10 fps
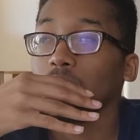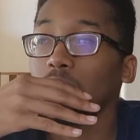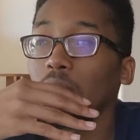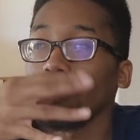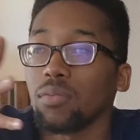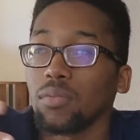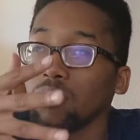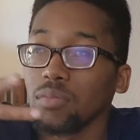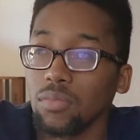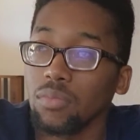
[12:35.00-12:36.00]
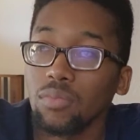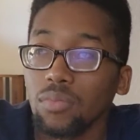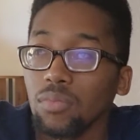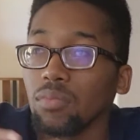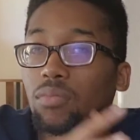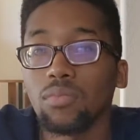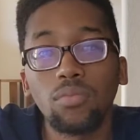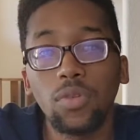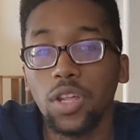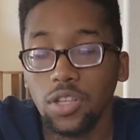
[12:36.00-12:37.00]
you know,
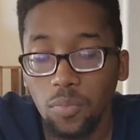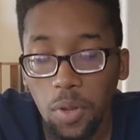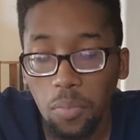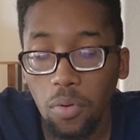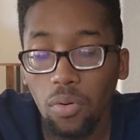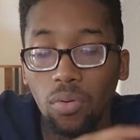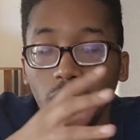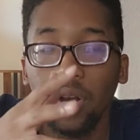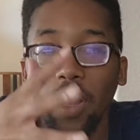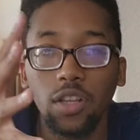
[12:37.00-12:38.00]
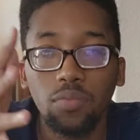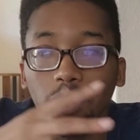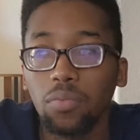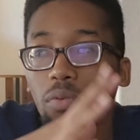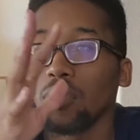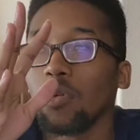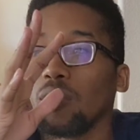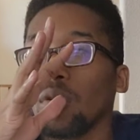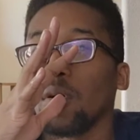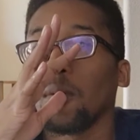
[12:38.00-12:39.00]
easy people, nice people,
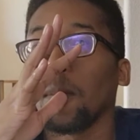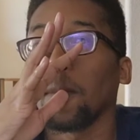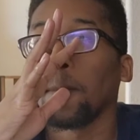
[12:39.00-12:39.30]
well,